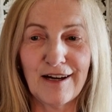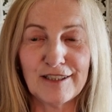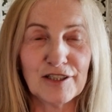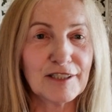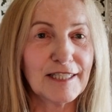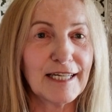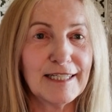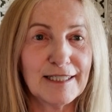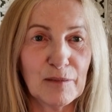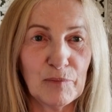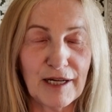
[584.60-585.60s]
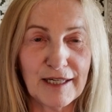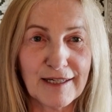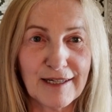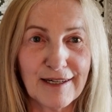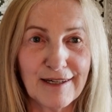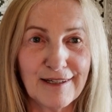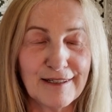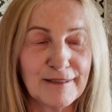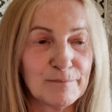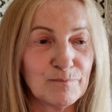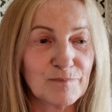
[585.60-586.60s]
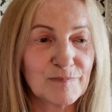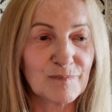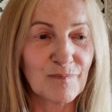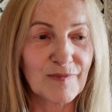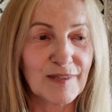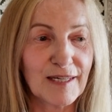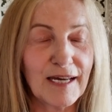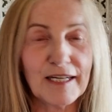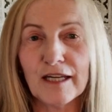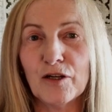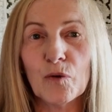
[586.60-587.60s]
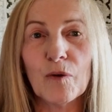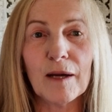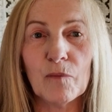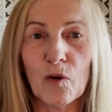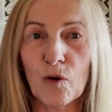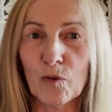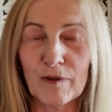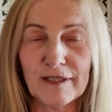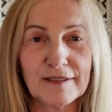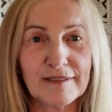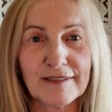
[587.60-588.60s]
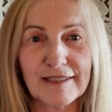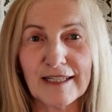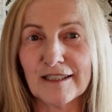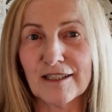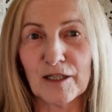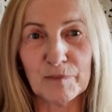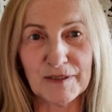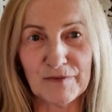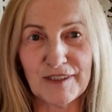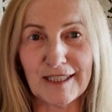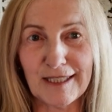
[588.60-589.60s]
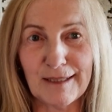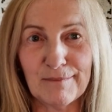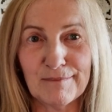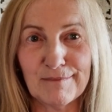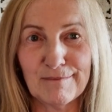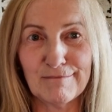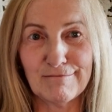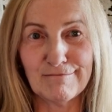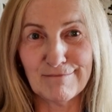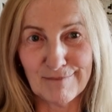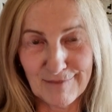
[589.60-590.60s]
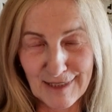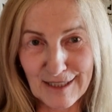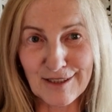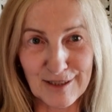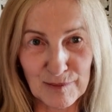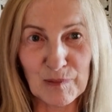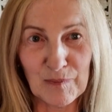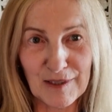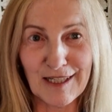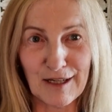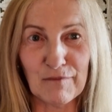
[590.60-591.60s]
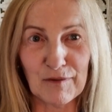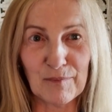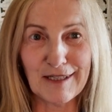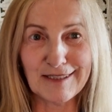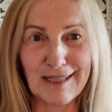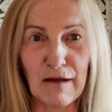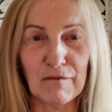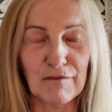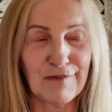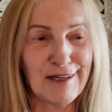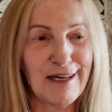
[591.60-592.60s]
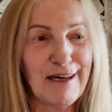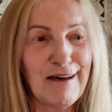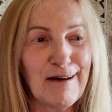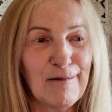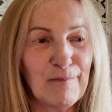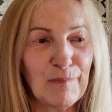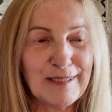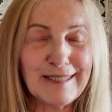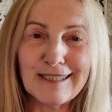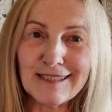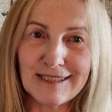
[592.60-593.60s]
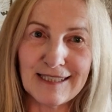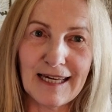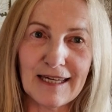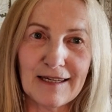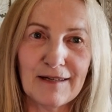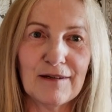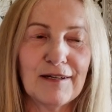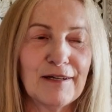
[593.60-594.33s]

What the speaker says: I took that little break. And I know I'm always getting cups of tea. That must be me loving myself. But this day,